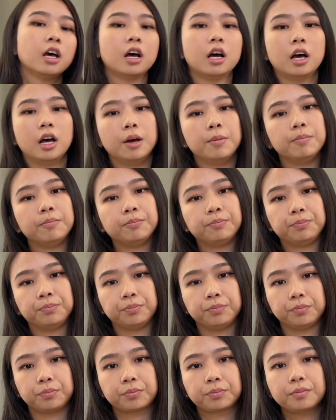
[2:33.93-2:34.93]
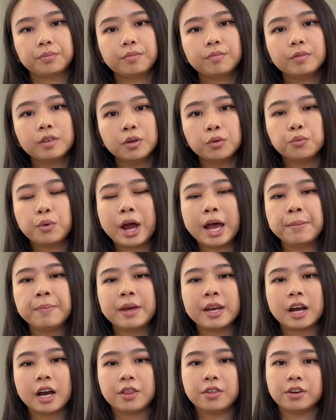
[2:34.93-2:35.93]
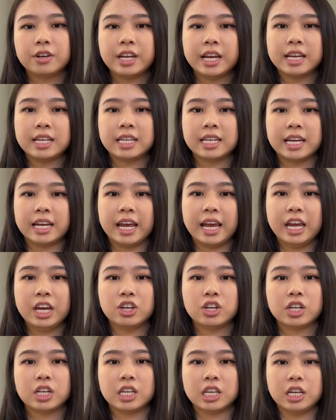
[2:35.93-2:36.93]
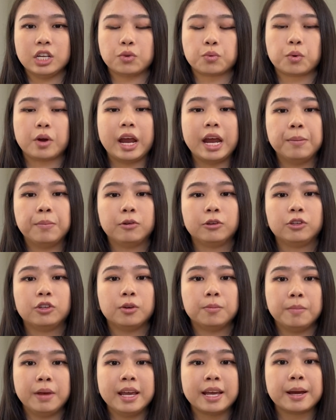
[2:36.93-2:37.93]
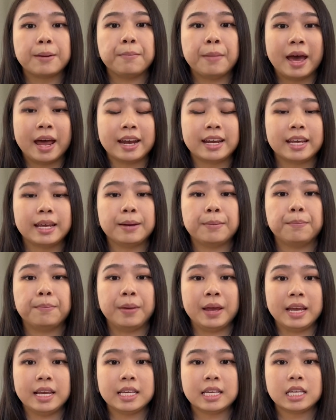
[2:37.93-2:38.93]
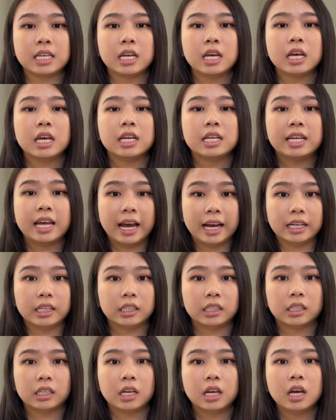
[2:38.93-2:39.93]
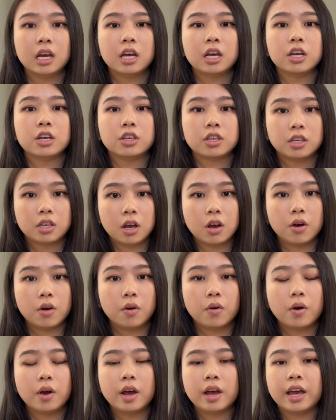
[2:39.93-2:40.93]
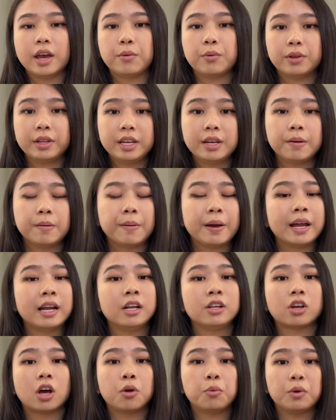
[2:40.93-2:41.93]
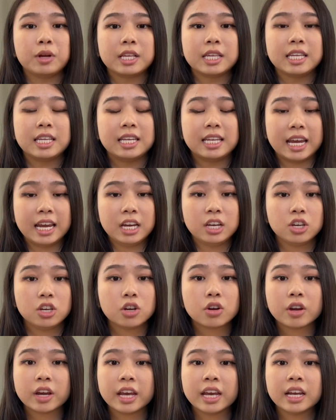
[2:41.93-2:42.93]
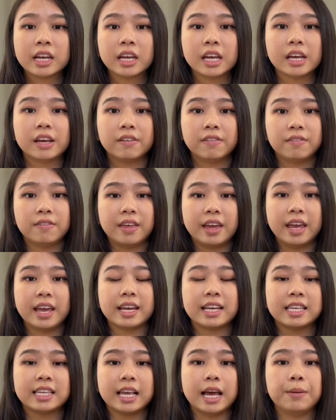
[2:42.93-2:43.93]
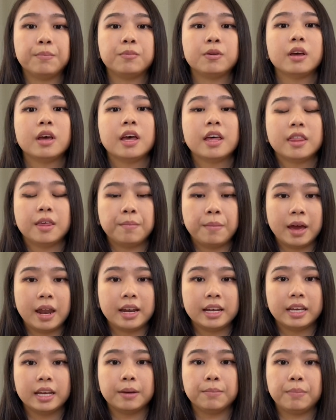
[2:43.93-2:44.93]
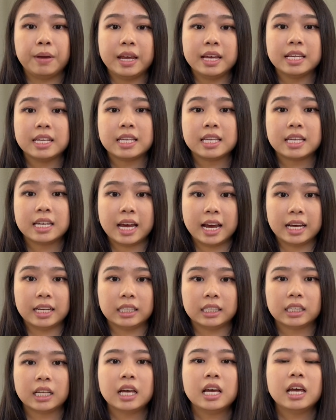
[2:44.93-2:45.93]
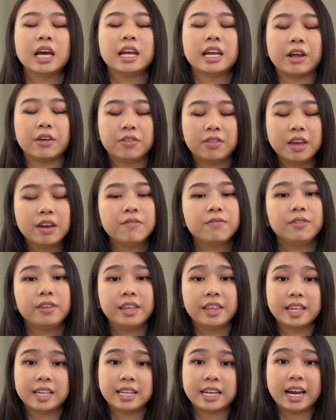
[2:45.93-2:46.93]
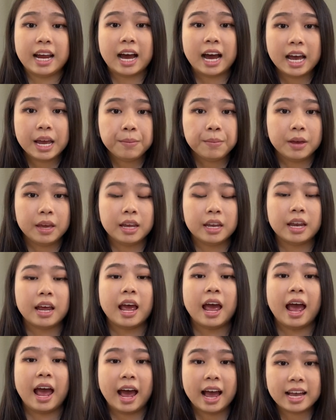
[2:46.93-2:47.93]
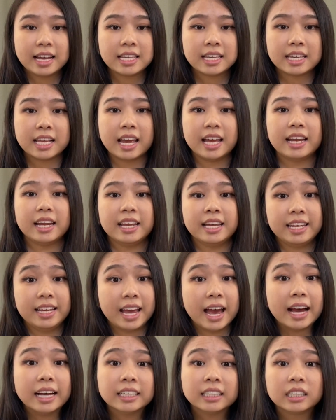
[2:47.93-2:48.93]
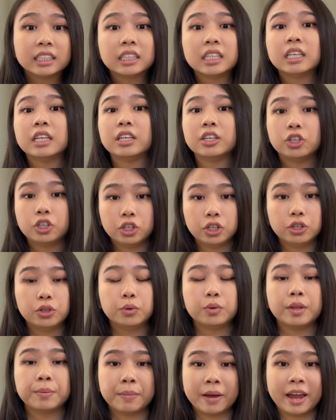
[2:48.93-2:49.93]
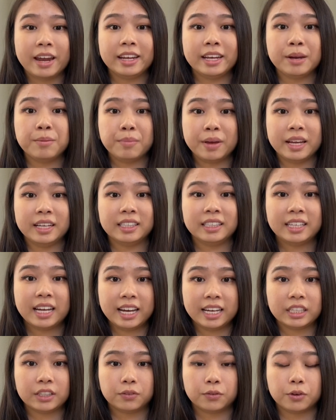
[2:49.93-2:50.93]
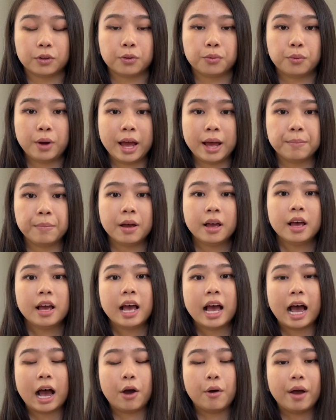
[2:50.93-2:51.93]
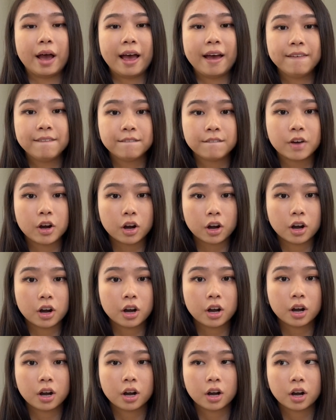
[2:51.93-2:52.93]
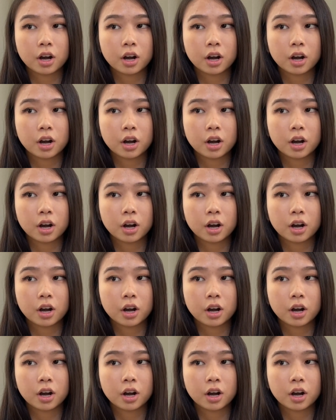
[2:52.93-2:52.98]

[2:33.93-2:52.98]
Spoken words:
WREB and other testing agencies were able to make a Manikin-based test. So it really depends on what state you're in if they accept the Manikin-based test. Now, thankfully, the state I'm in has said yes to the Manikin-based test for the WREB. However,